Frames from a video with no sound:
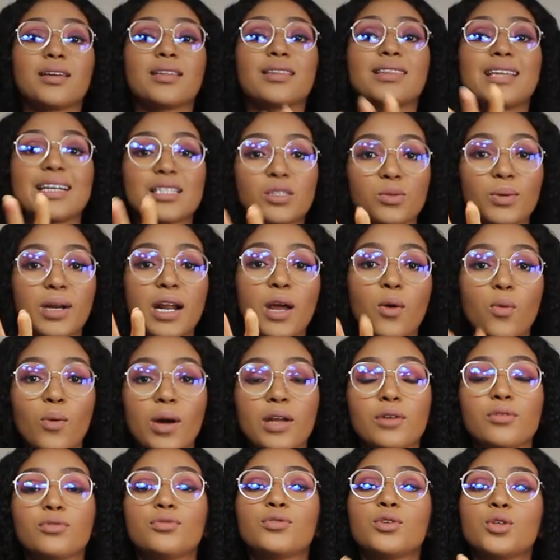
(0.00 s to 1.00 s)
That's what I
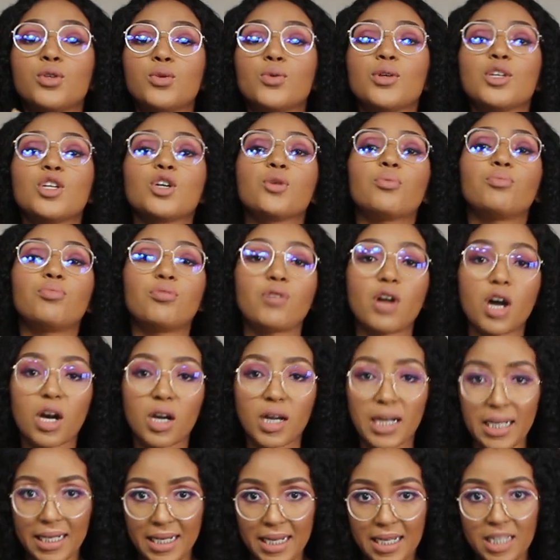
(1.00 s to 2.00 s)
want for you and your bra
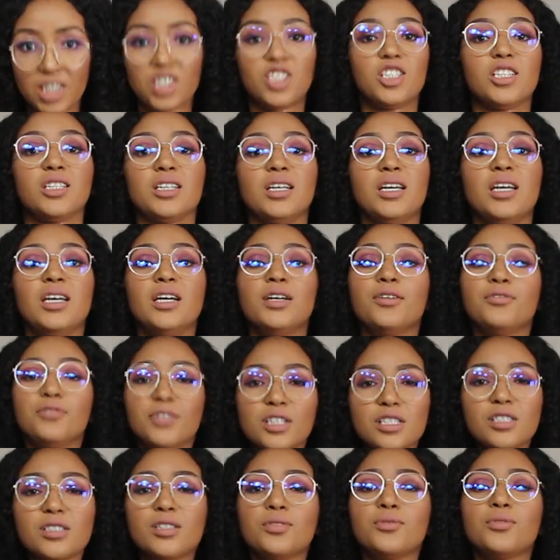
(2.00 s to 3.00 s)
collection.
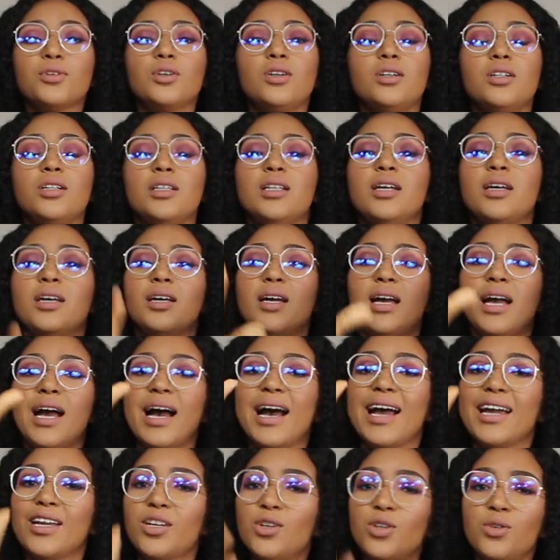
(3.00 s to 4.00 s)
First of all,
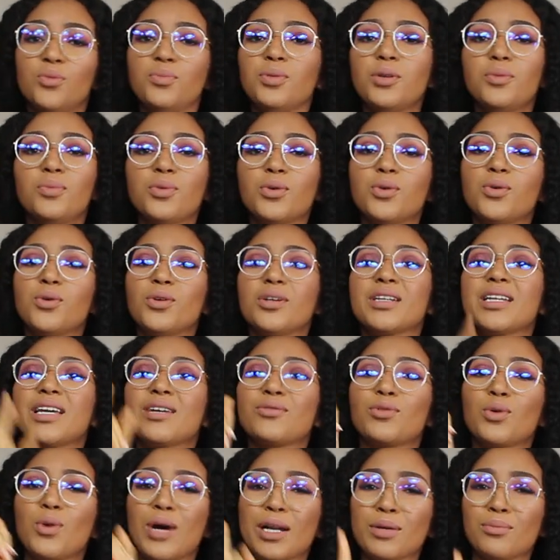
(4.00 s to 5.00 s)
I know people who only
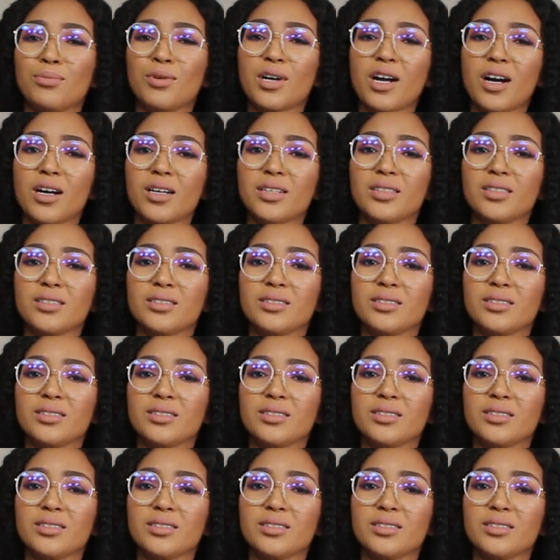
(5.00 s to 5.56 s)
have one bra.